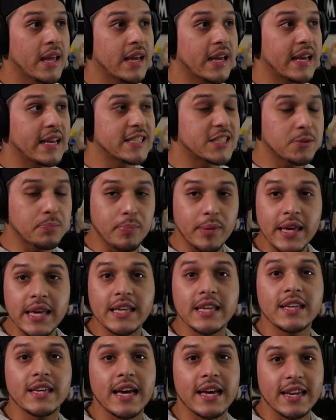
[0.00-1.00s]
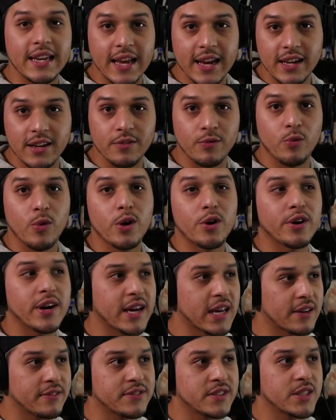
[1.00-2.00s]
is peaking at -1 or
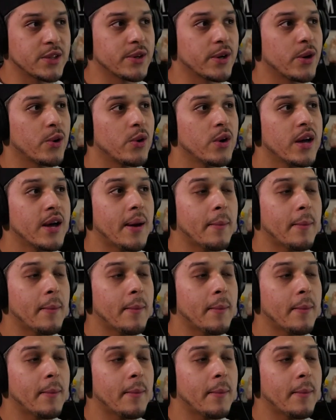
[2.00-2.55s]
-0,